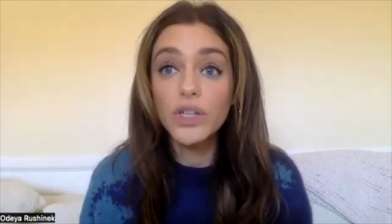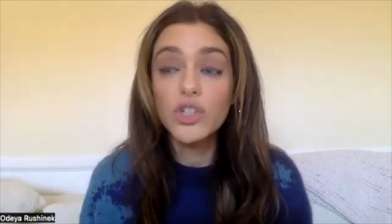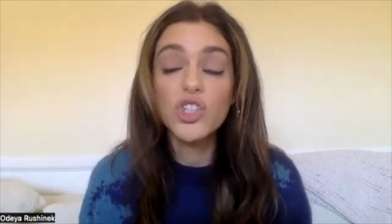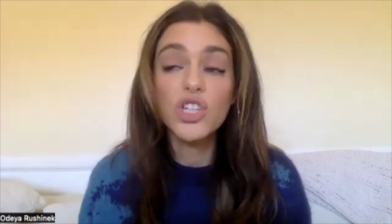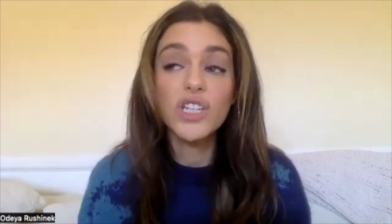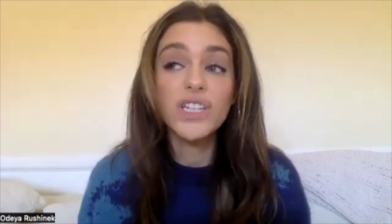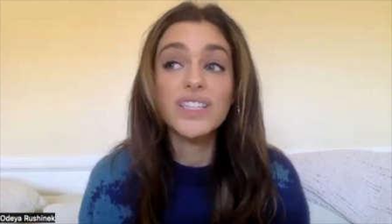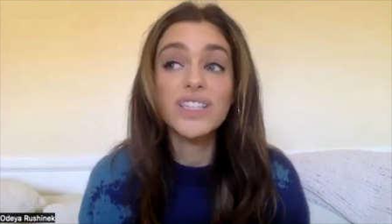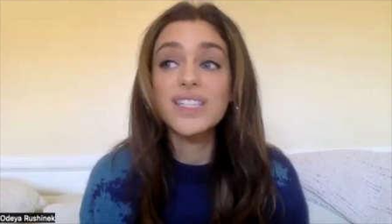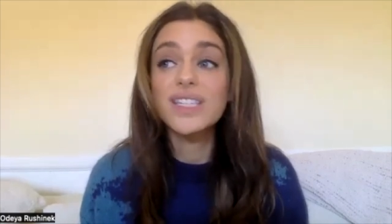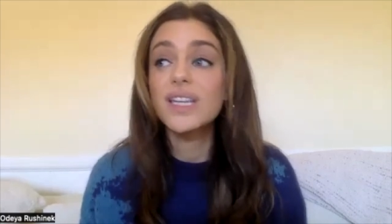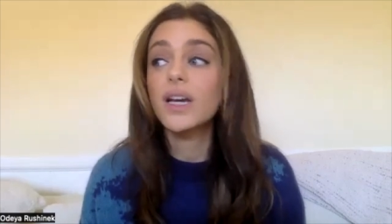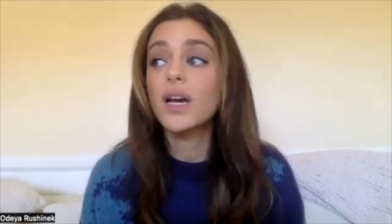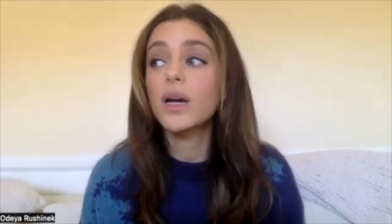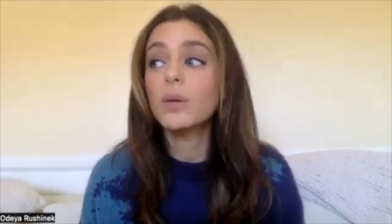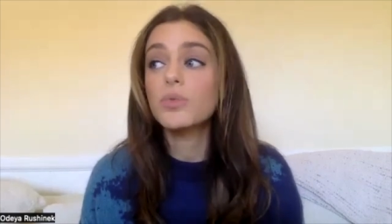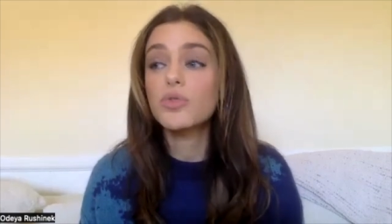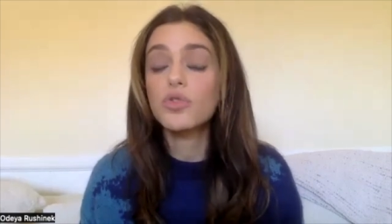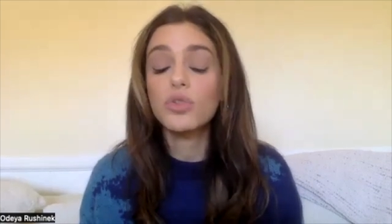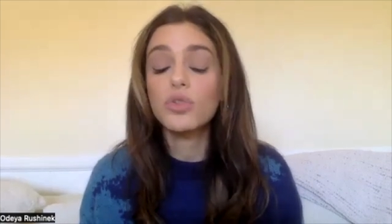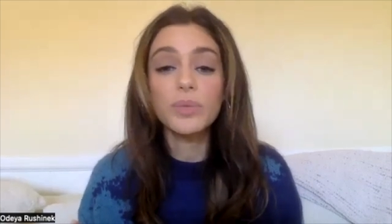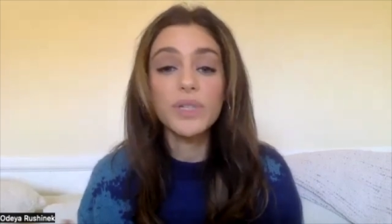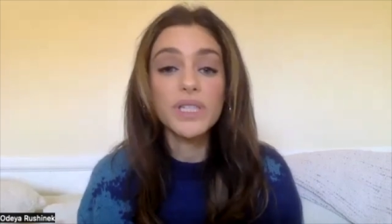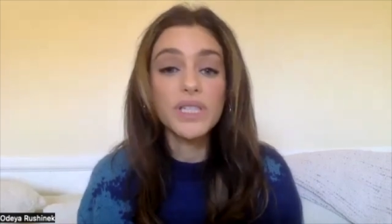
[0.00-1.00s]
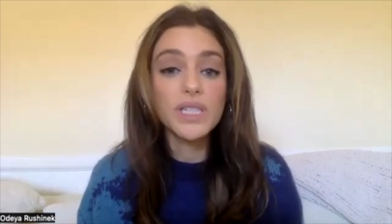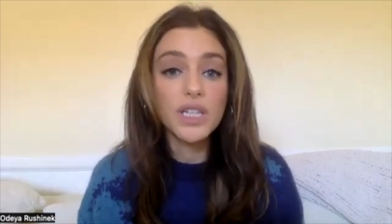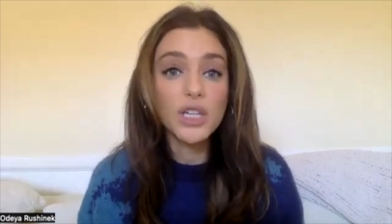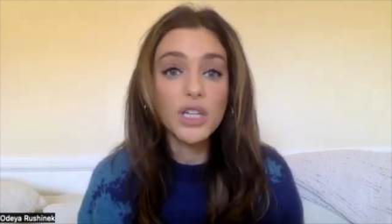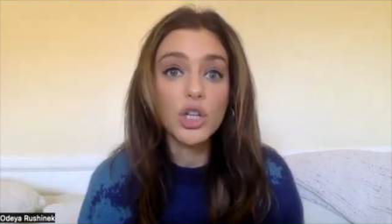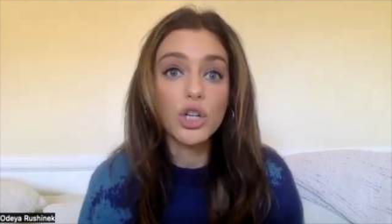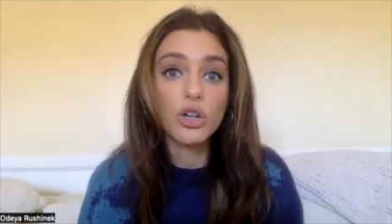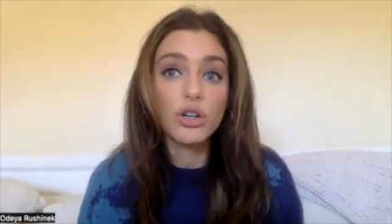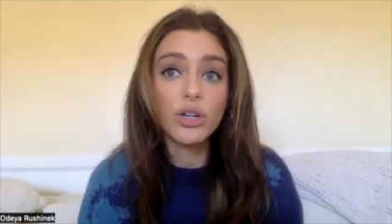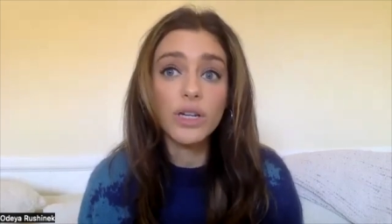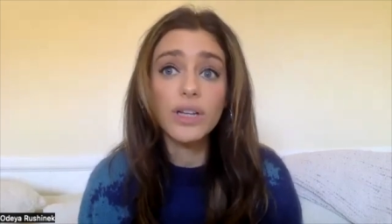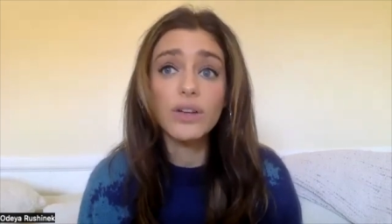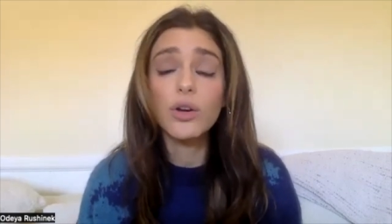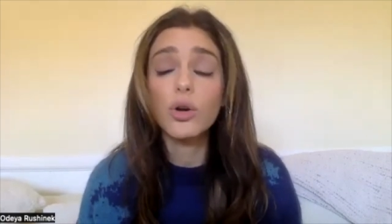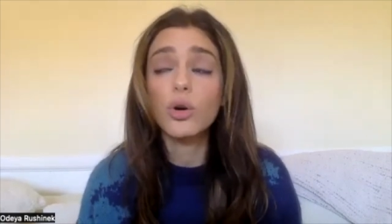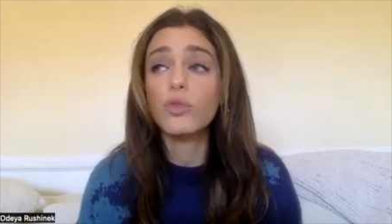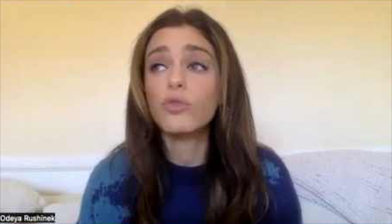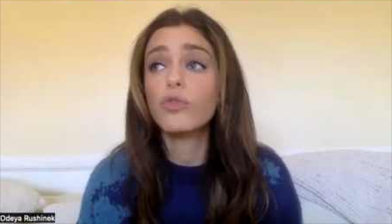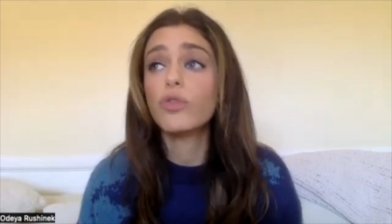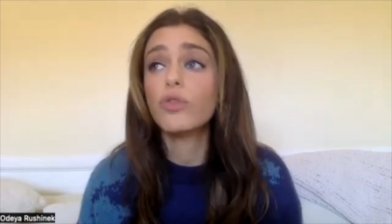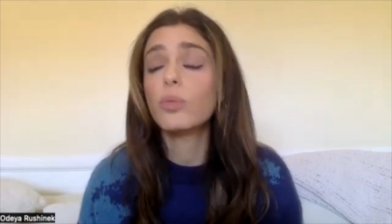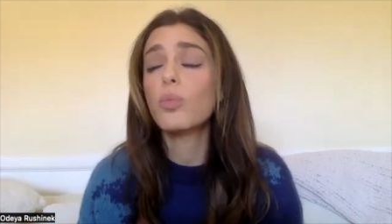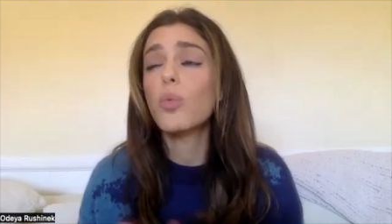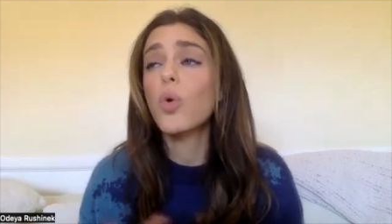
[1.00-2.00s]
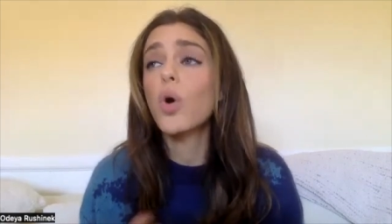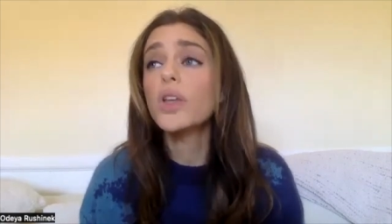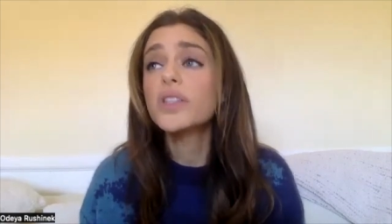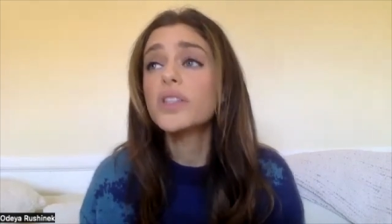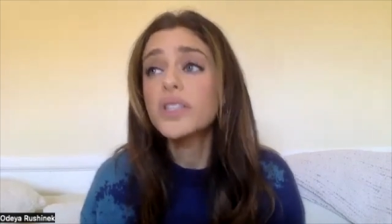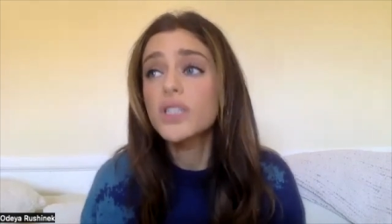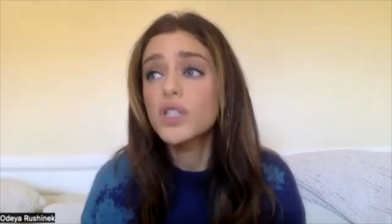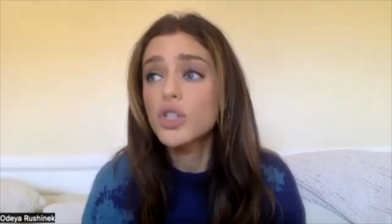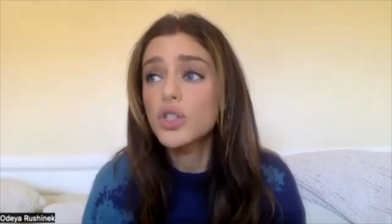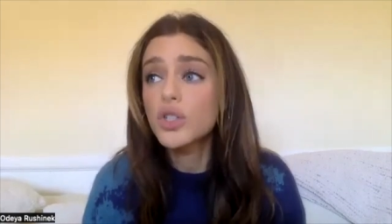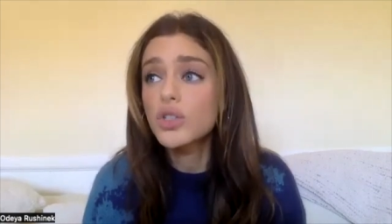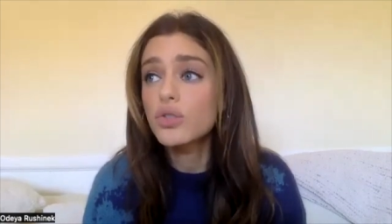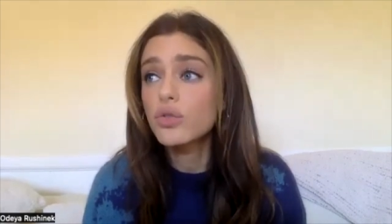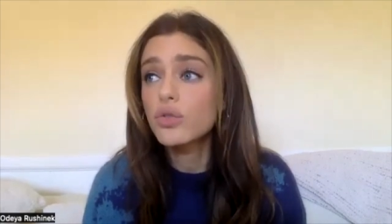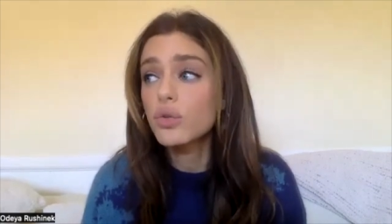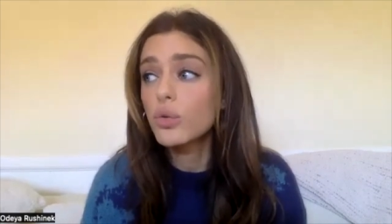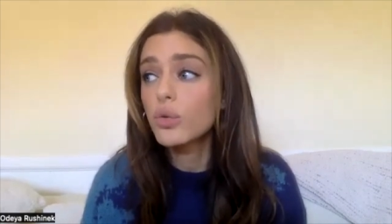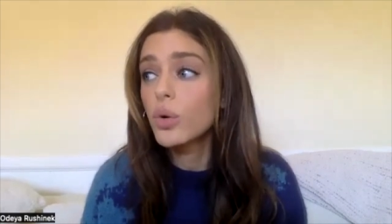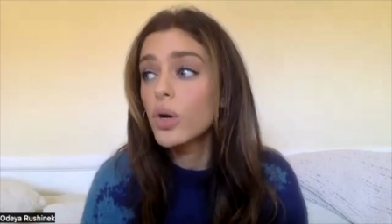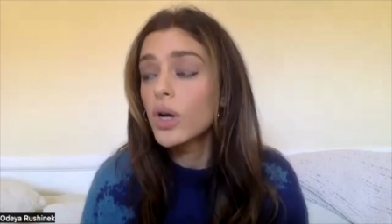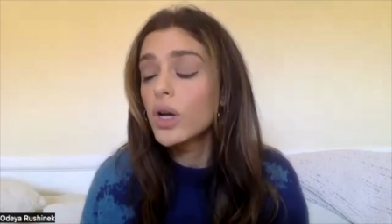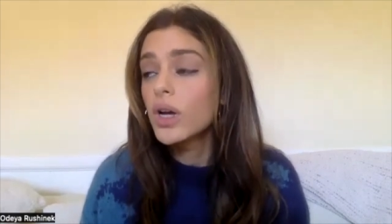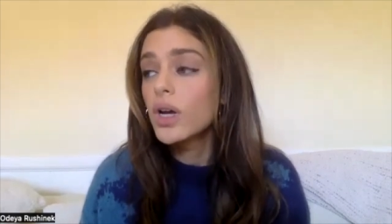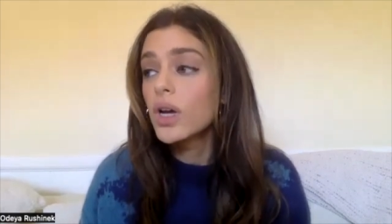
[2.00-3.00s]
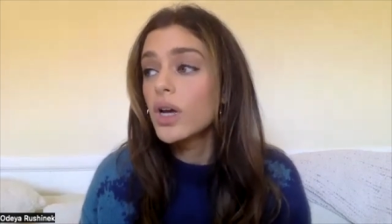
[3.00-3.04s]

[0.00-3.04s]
She can see it comes from insecurity or from wanting to,